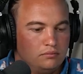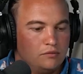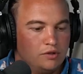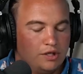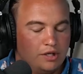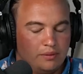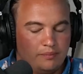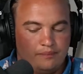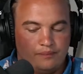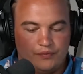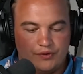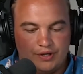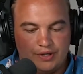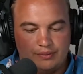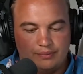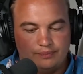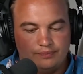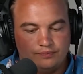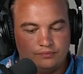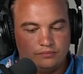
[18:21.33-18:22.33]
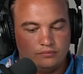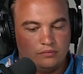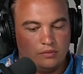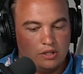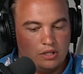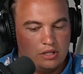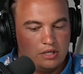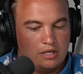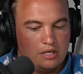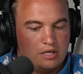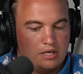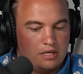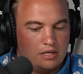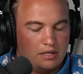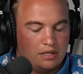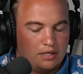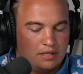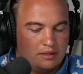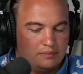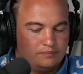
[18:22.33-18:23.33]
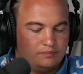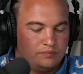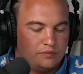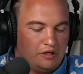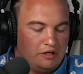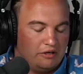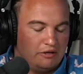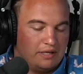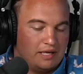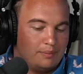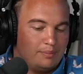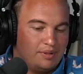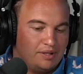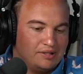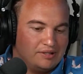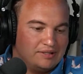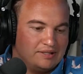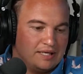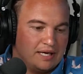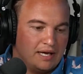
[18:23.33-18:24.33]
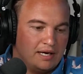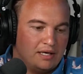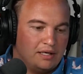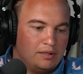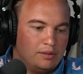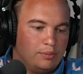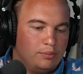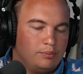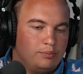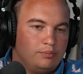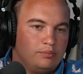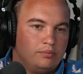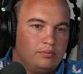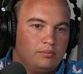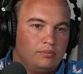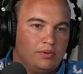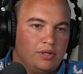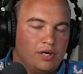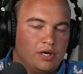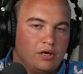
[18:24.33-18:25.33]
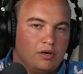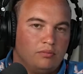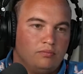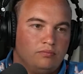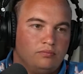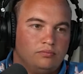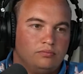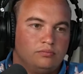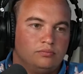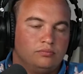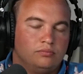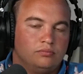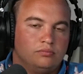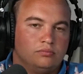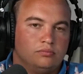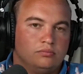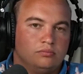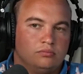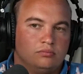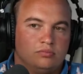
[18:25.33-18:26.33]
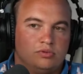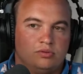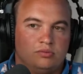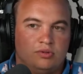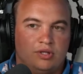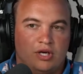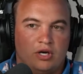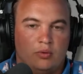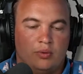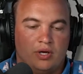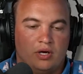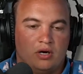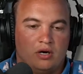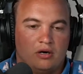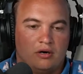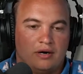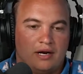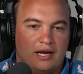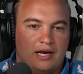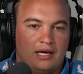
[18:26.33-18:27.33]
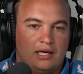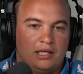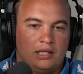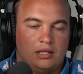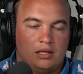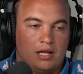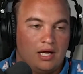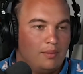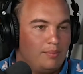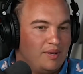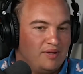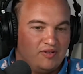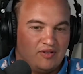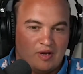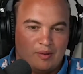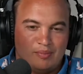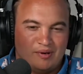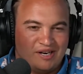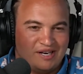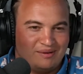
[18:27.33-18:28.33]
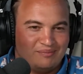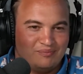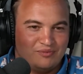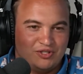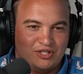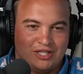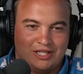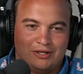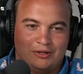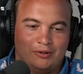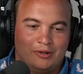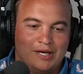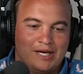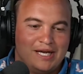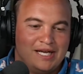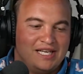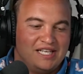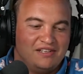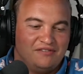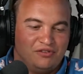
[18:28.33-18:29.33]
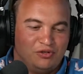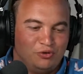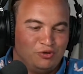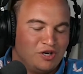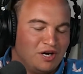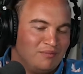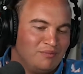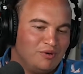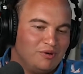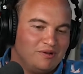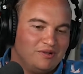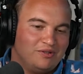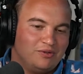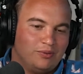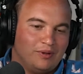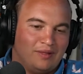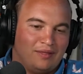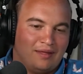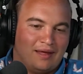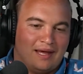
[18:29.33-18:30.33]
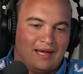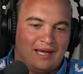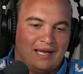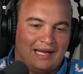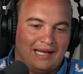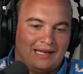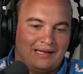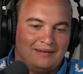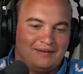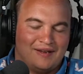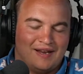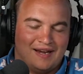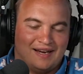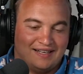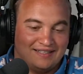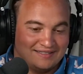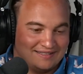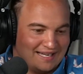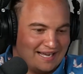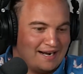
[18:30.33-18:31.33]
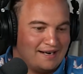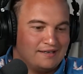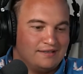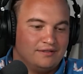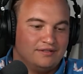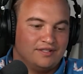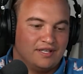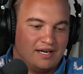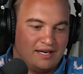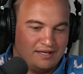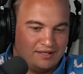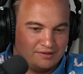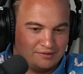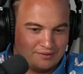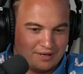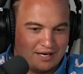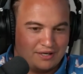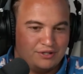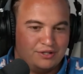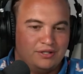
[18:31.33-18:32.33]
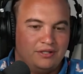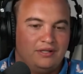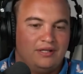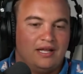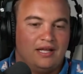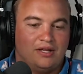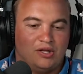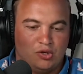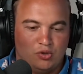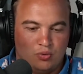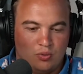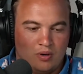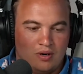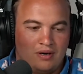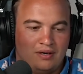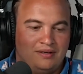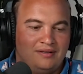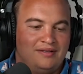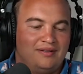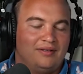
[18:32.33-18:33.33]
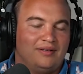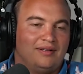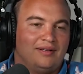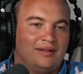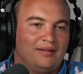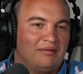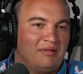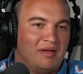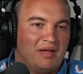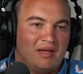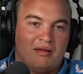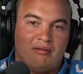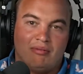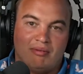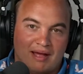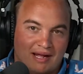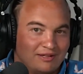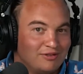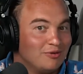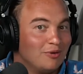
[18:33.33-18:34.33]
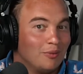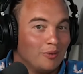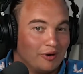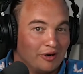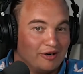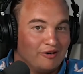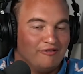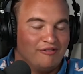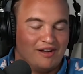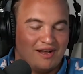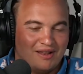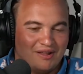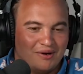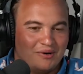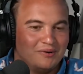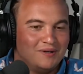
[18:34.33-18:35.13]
Yeah, yeah. And that being said, you know, we are a client-based company. So if you come to us with an exact design direction that you want, then that's what we're going to follow.